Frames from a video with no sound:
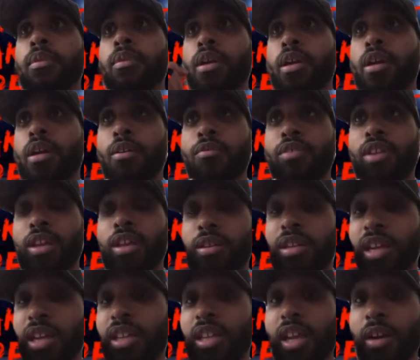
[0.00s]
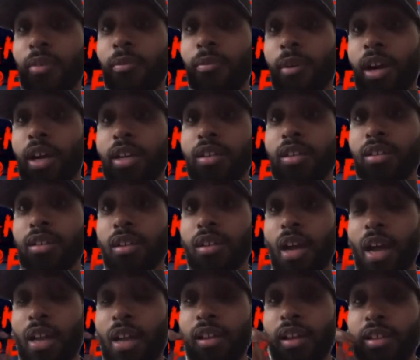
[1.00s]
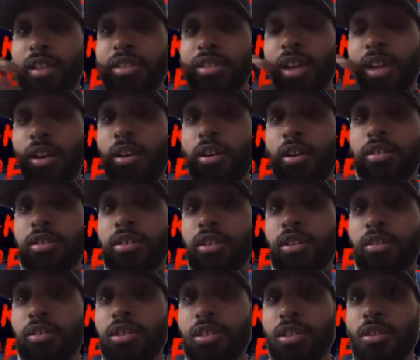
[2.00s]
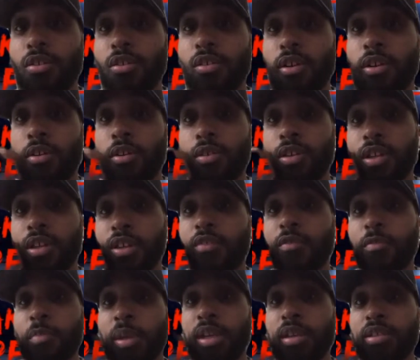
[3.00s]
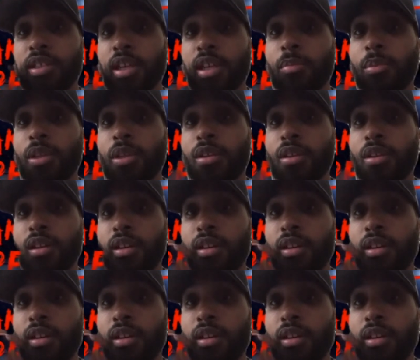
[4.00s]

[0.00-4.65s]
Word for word: hell, if they did that right, I thought Scott Hall, you know, and Stone Cold could have been something.